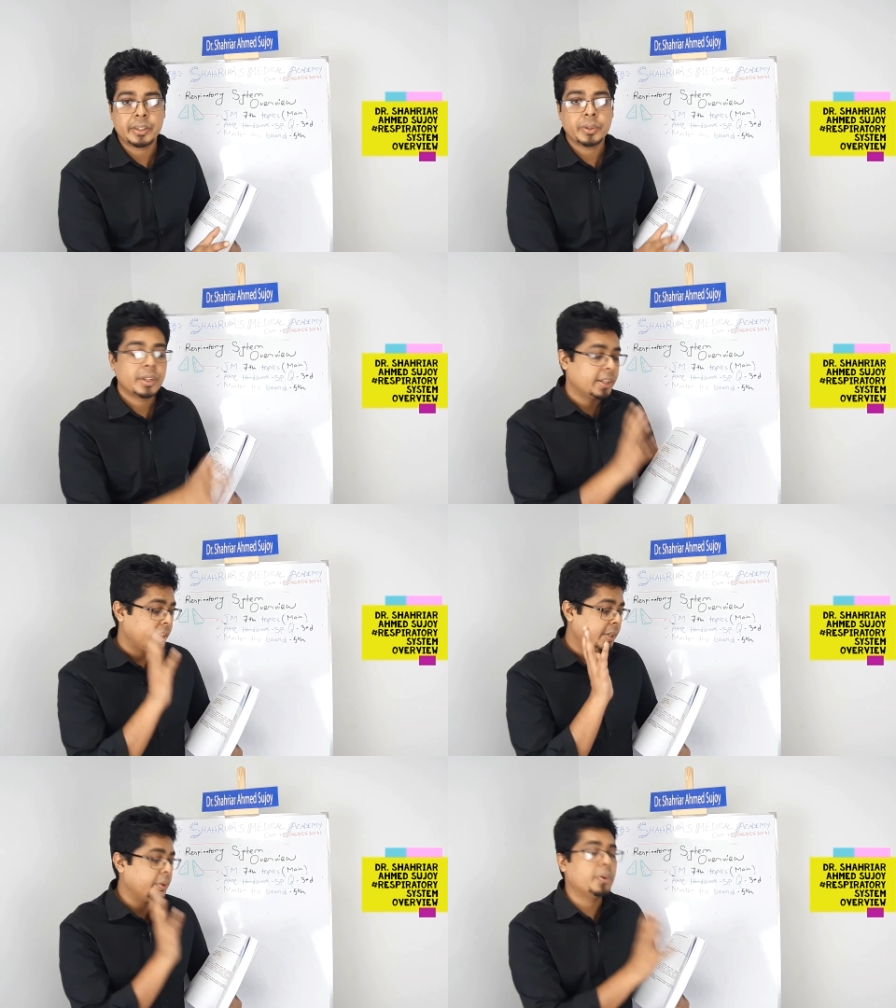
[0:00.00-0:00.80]
you,
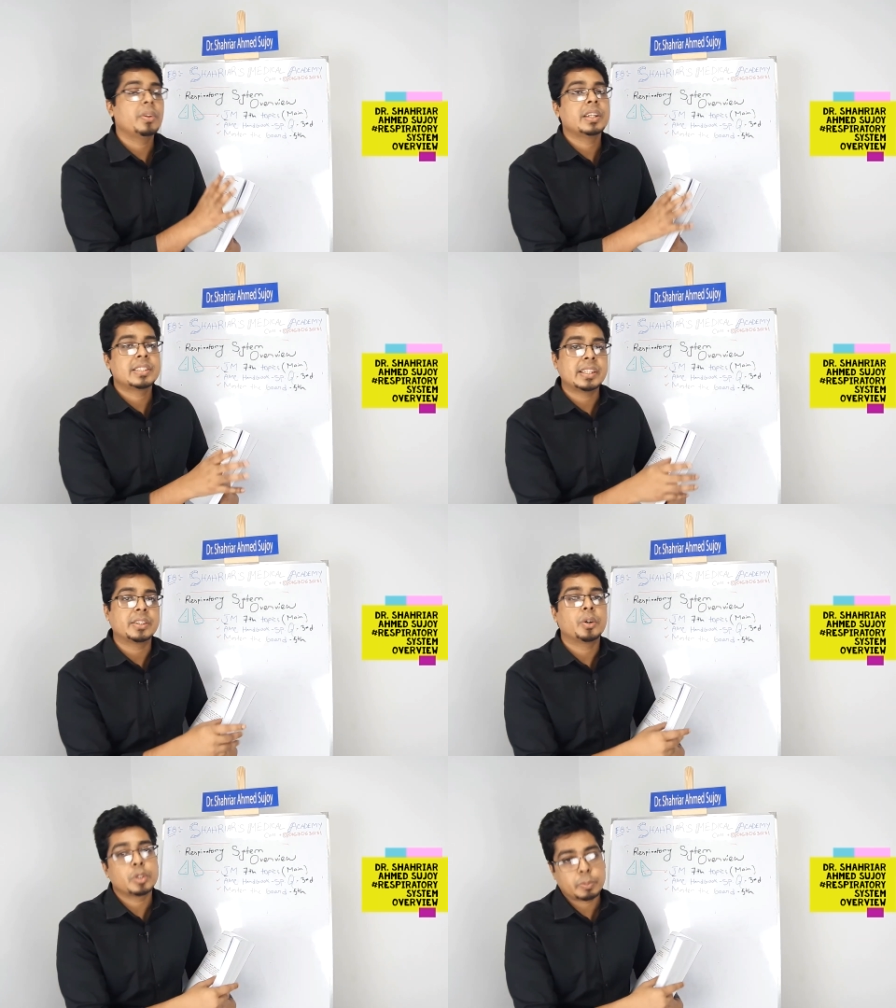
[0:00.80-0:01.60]
you only see
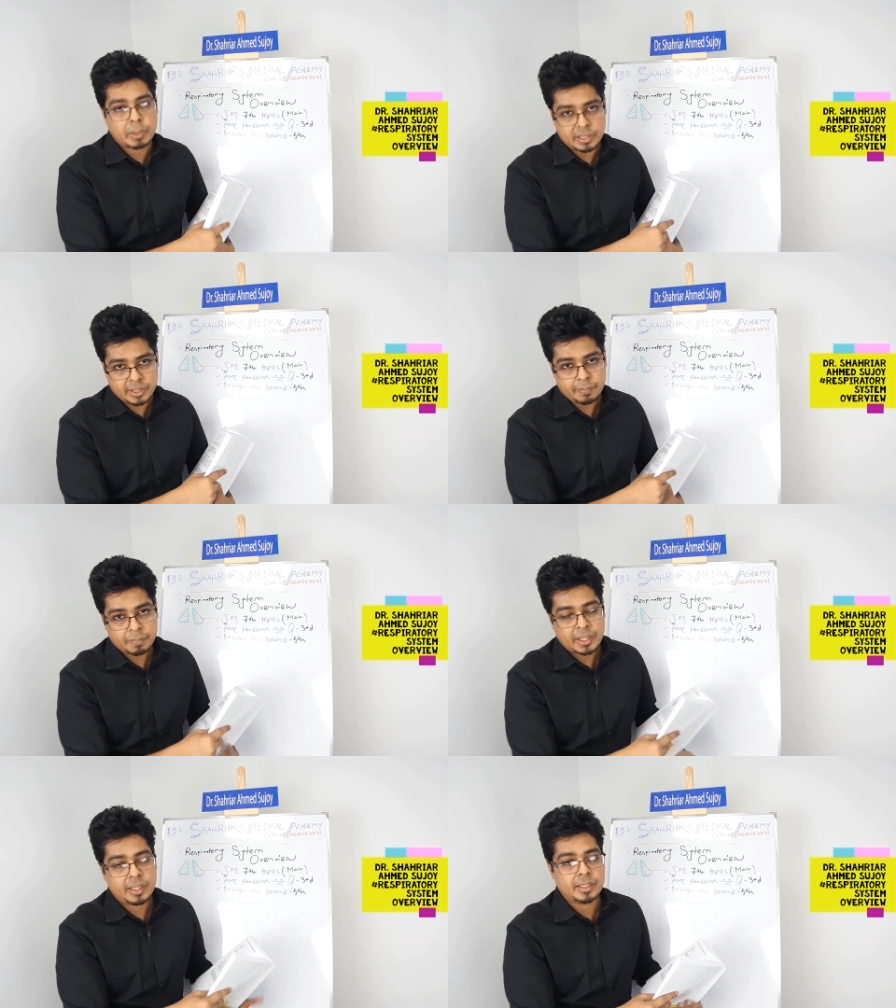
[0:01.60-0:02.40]
those part
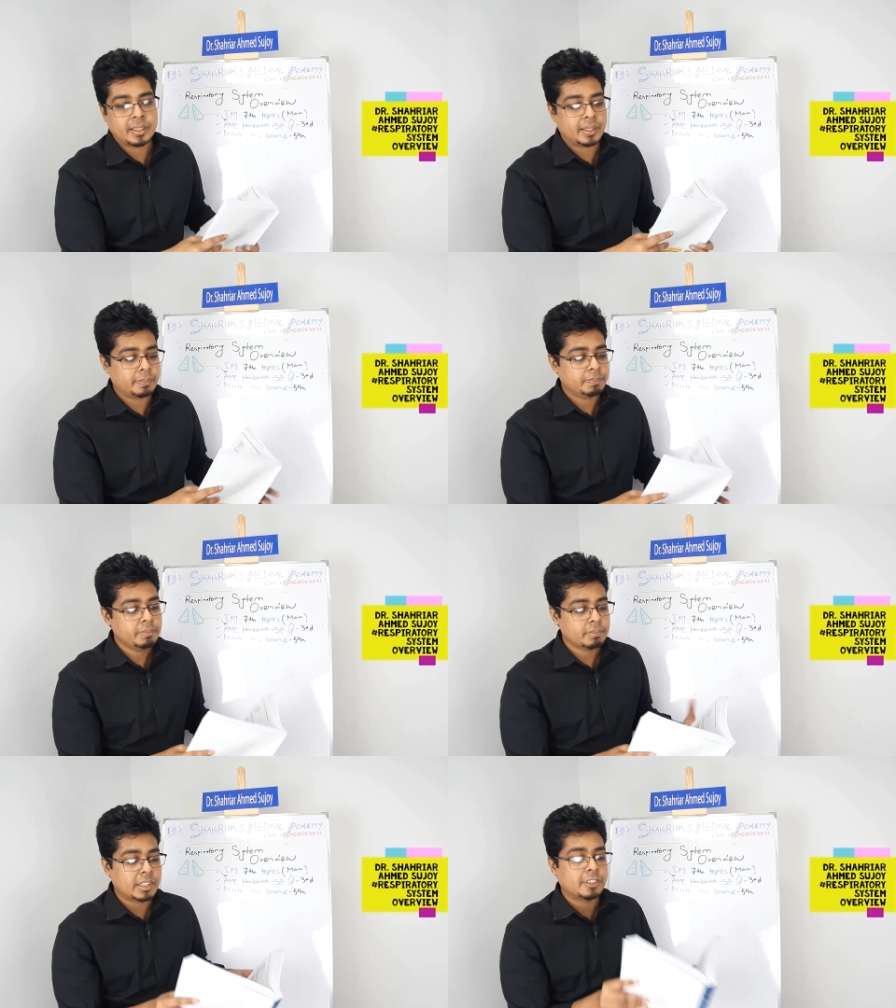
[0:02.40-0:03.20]
in the
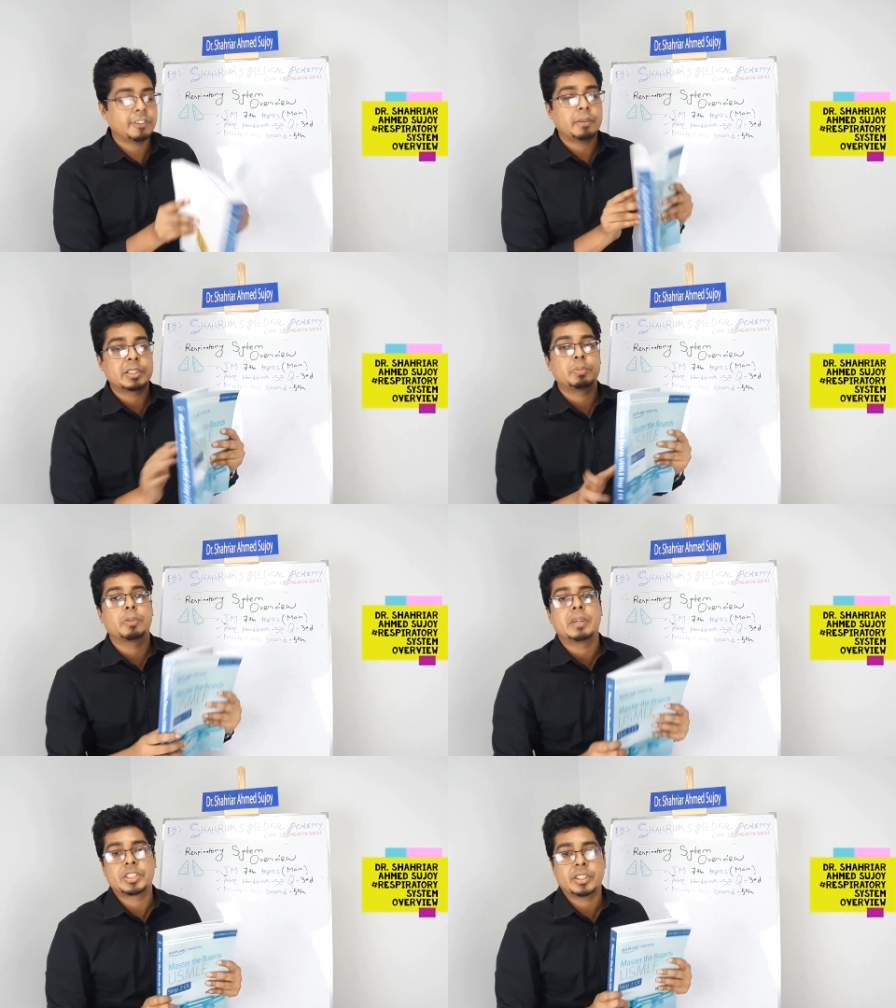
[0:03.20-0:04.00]
this famous
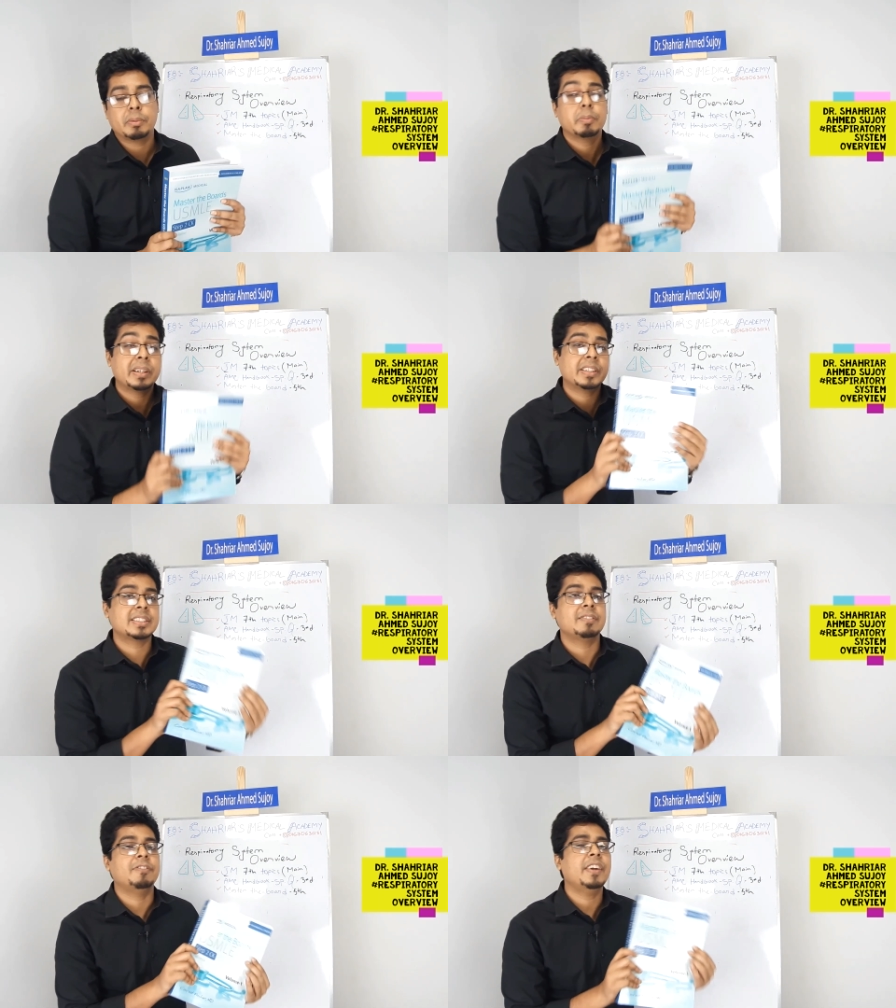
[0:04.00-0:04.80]
book, Master Debord, but
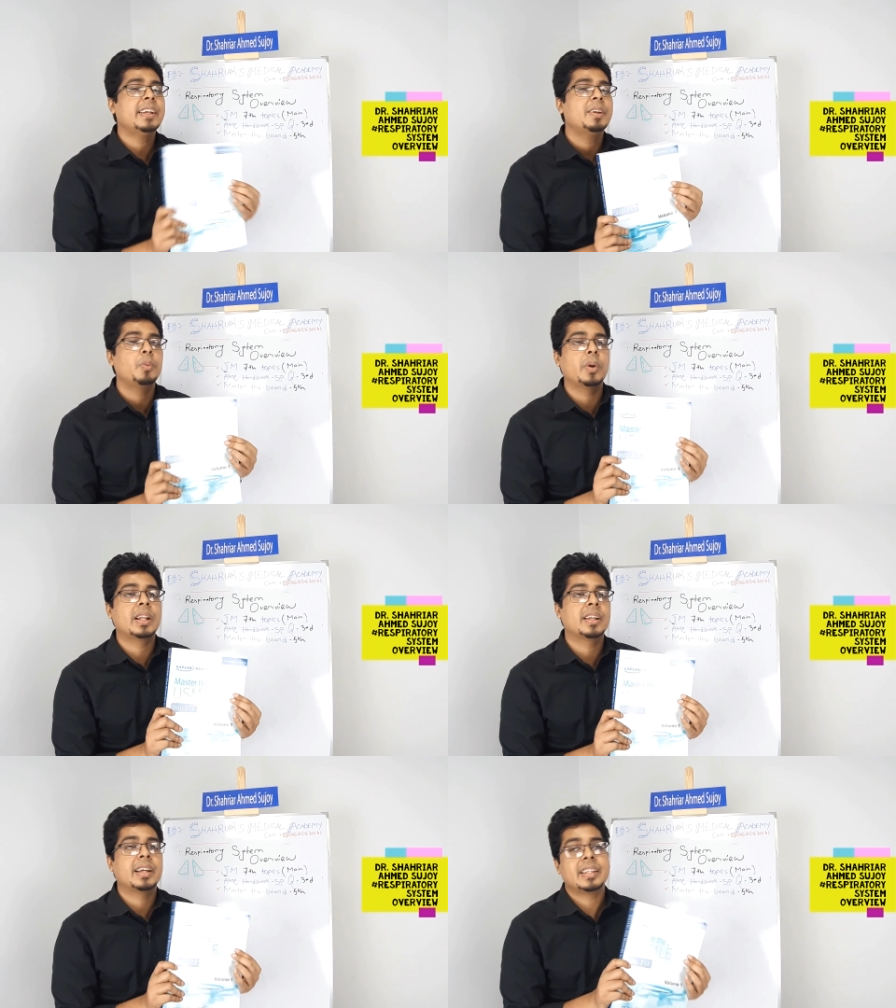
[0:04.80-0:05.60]
it's very
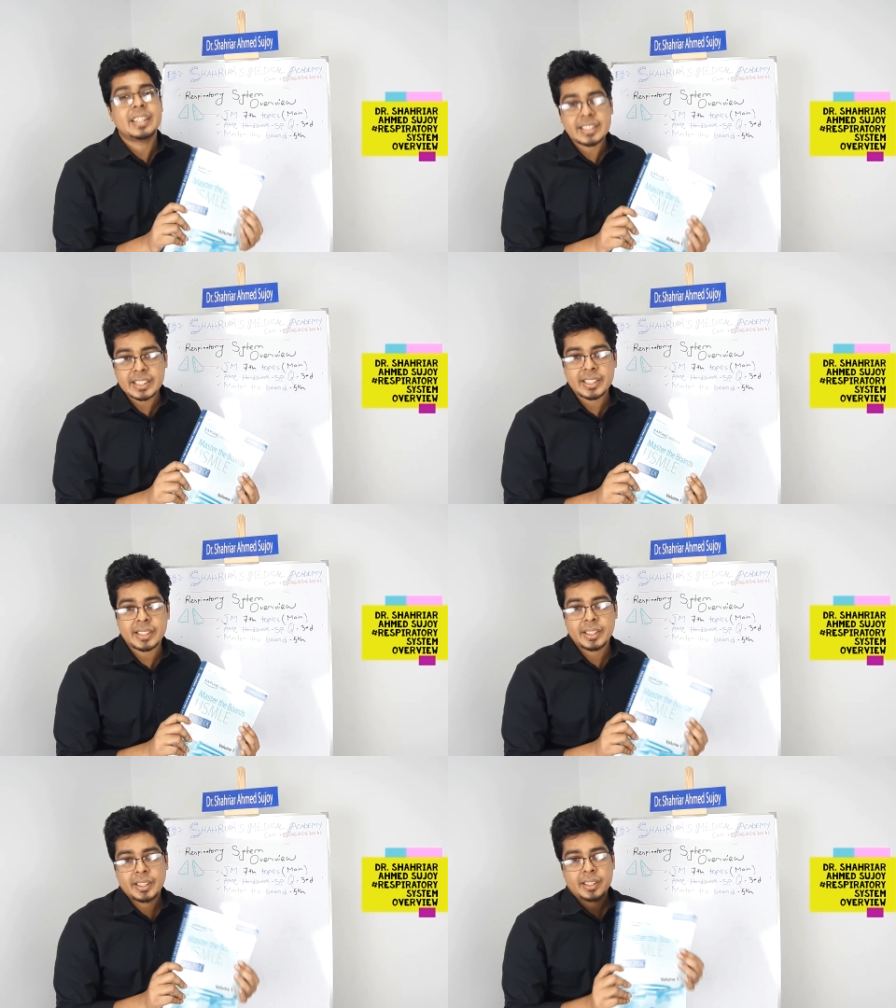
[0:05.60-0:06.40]
well and
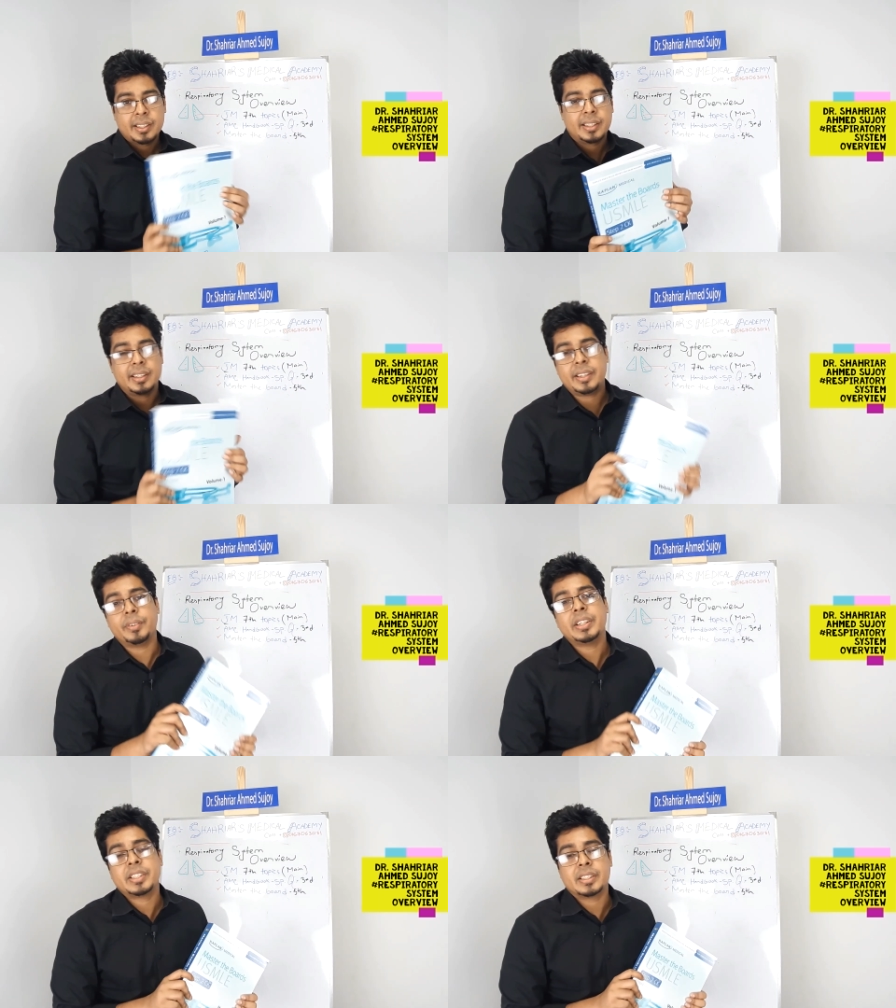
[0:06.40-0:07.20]
easy
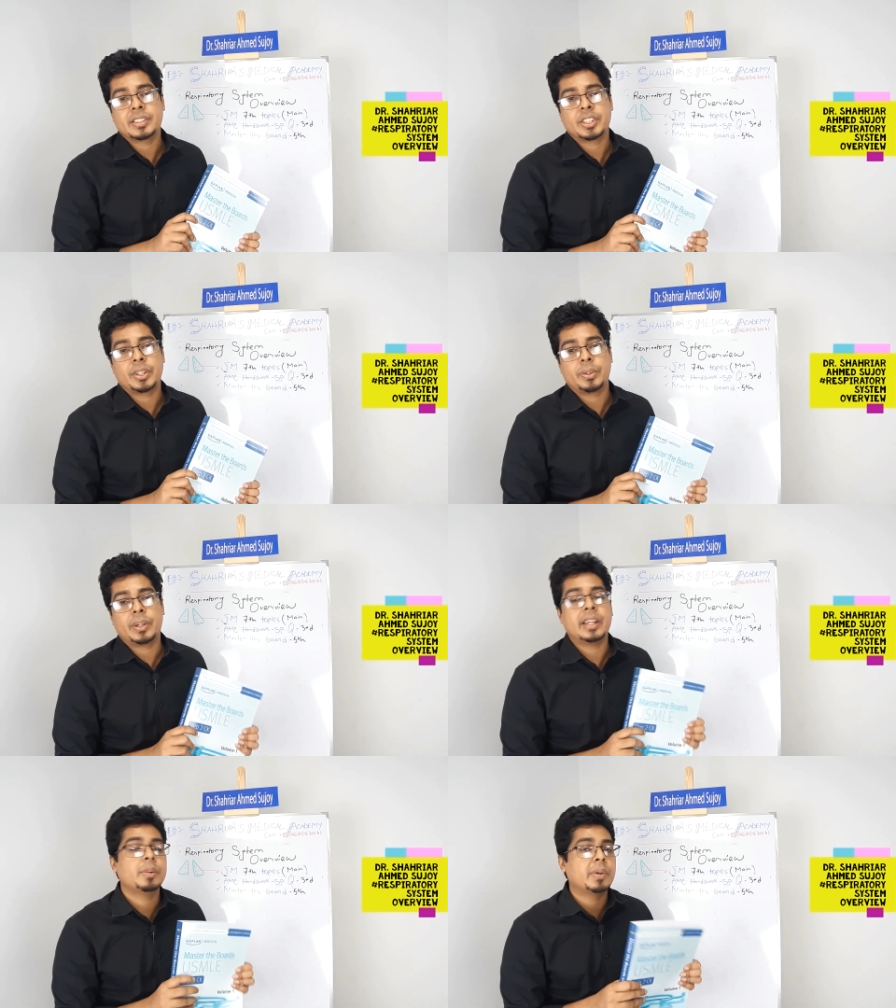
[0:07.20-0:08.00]
written, so
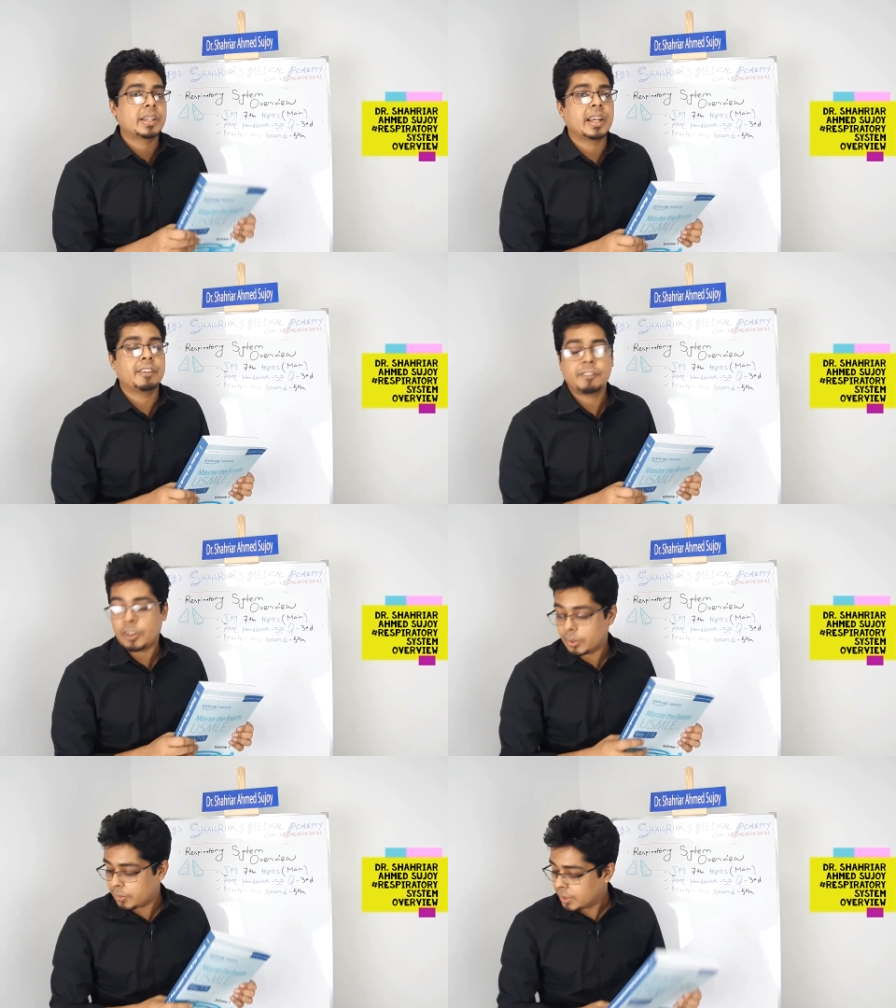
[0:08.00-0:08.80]
anyone can
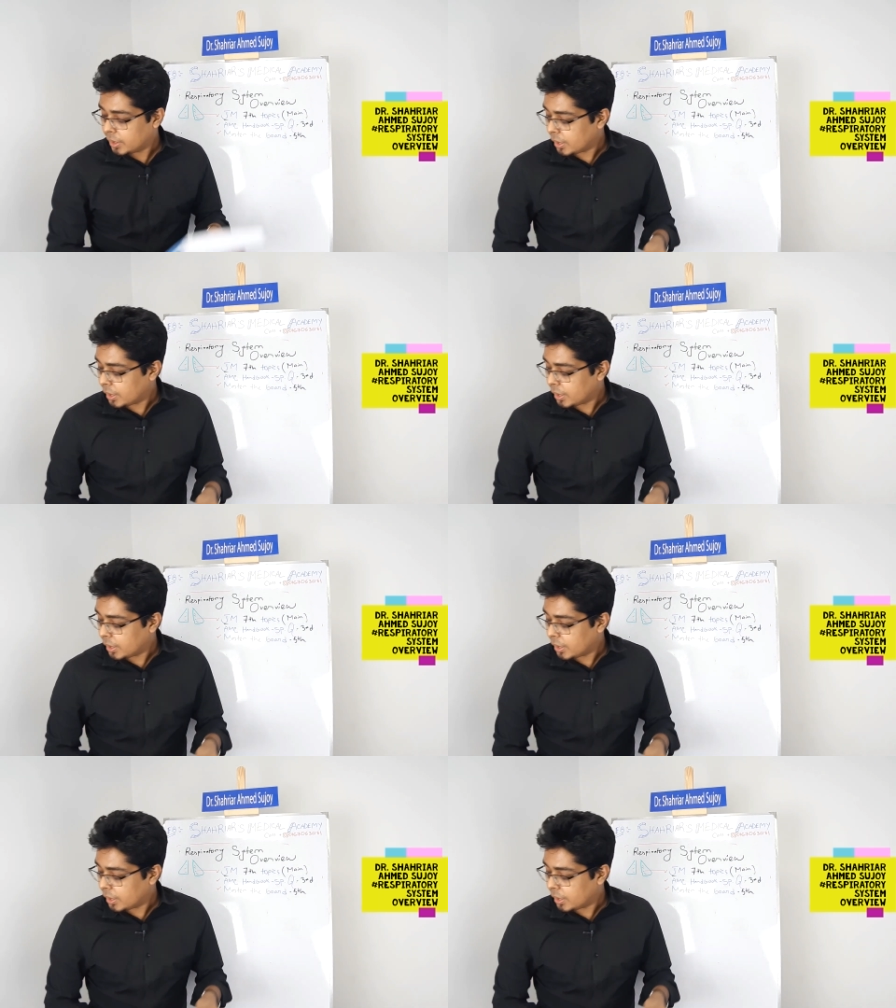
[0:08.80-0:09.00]
follow.